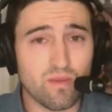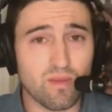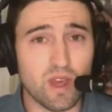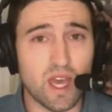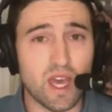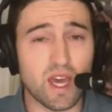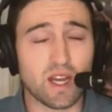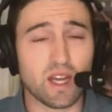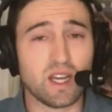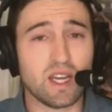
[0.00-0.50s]

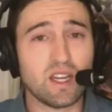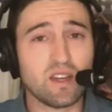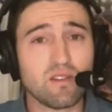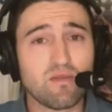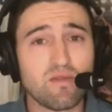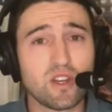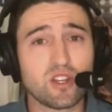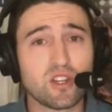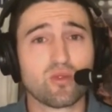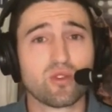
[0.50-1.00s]
and an
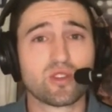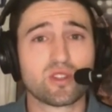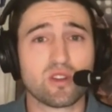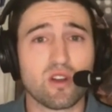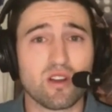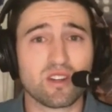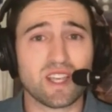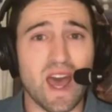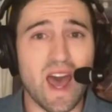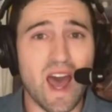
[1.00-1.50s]
individual
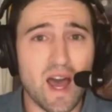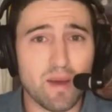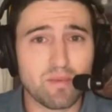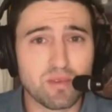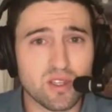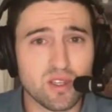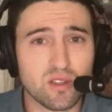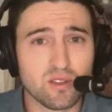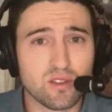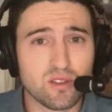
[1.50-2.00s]
star's
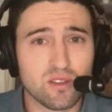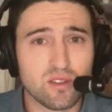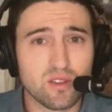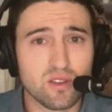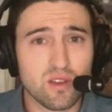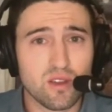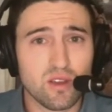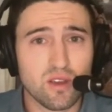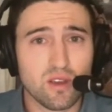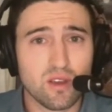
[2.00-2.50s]
absence
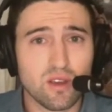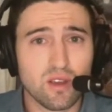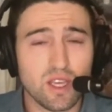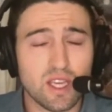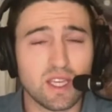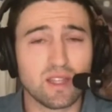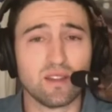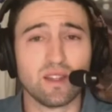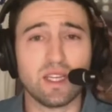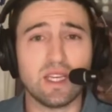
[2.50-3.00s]

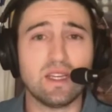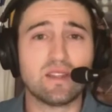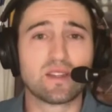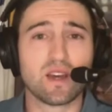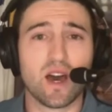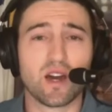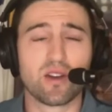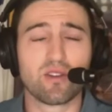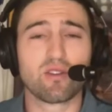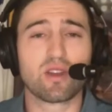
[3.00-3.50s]
can lead to
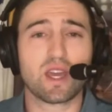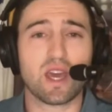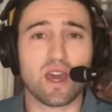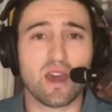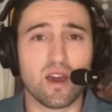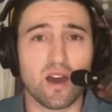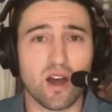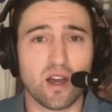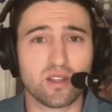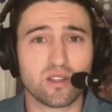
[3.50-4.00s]
utter
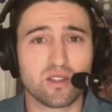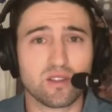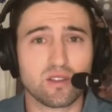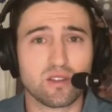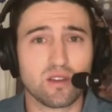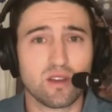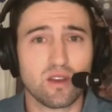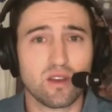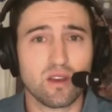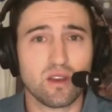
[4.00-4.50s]
chaos
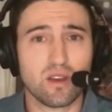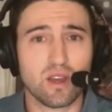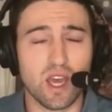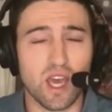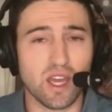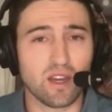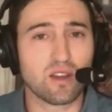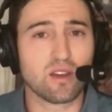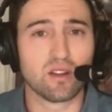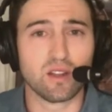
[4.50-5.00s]

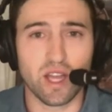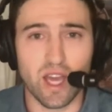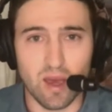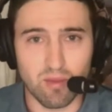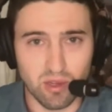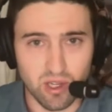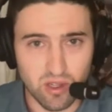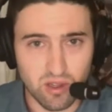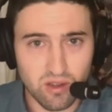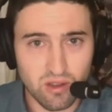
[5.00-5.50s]
and
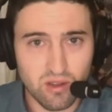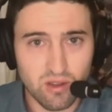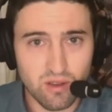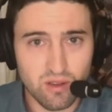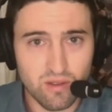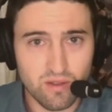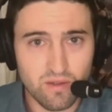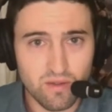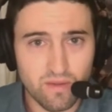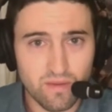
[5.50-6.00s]
calamity,
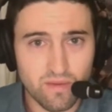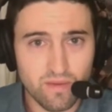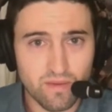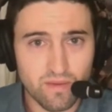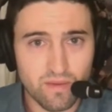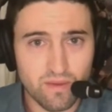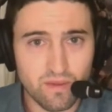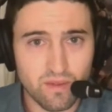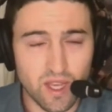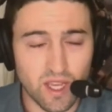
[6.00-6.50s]

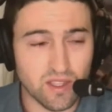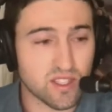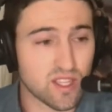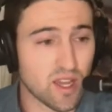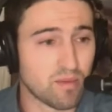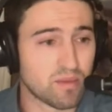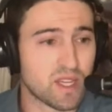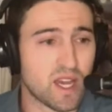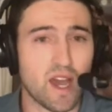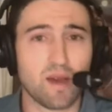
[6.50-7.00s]
and
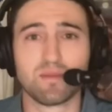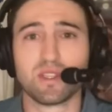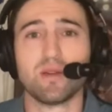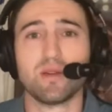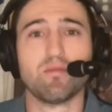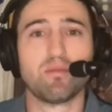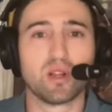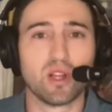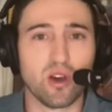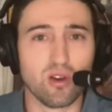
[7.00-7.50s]
sometimes an
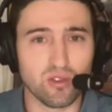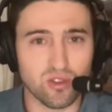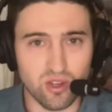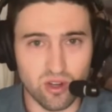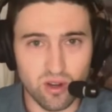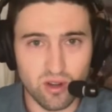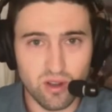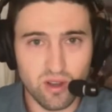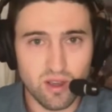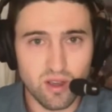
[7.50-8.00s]

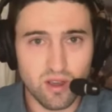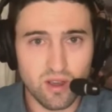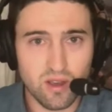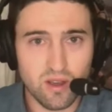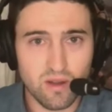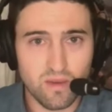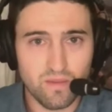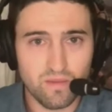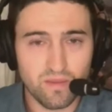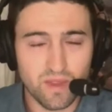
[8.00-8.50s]
implosion.
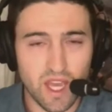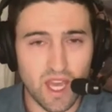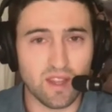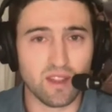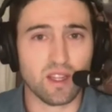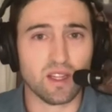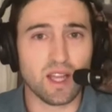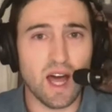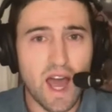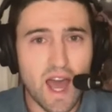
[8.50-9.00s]
And
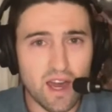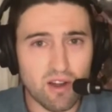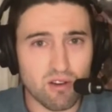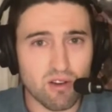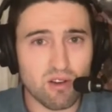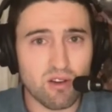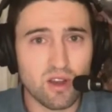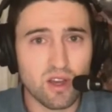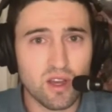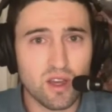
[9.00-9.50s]
the
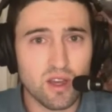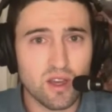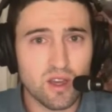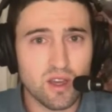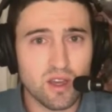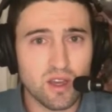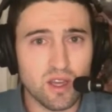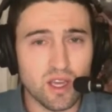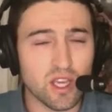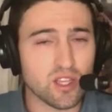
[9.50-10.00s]
latter
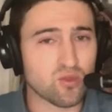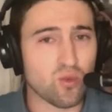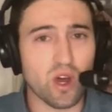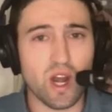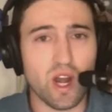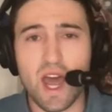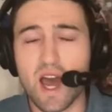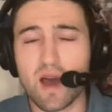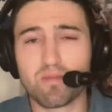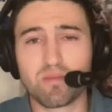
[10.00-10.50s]
is what
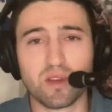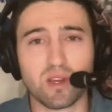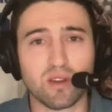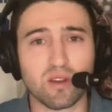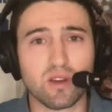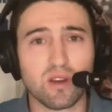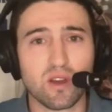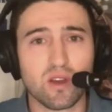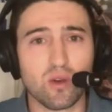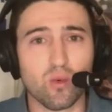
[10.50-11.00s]

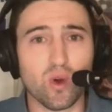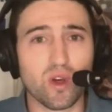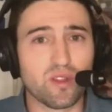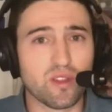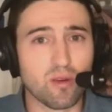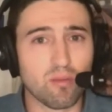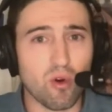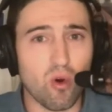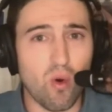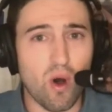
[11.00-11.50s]
happened with
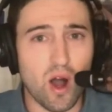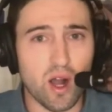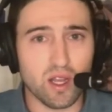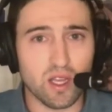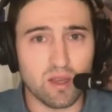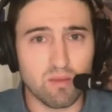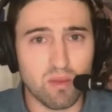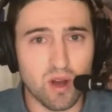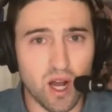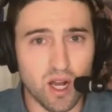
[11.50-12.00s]
the
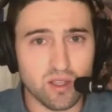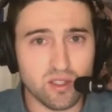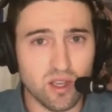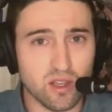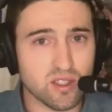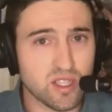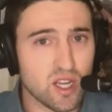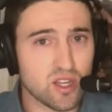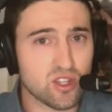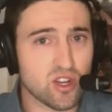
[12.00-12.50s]
Milwaukee Bucks. I'll
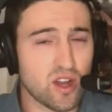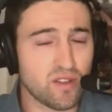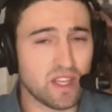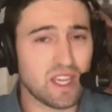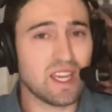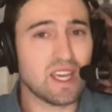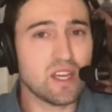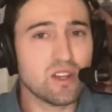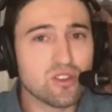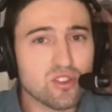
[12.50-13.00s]
touch on
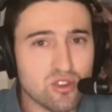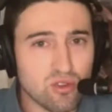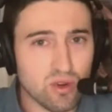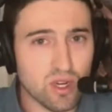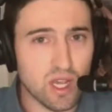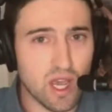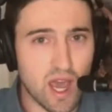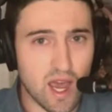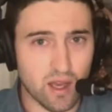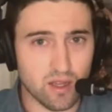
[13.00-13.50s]
the
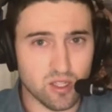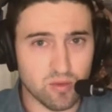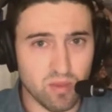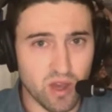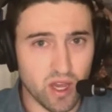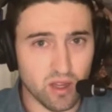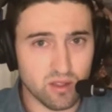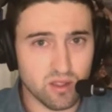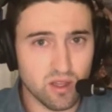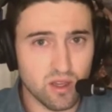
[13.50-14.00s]
injury
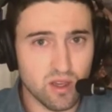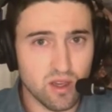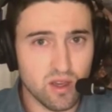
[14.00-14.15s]
aspect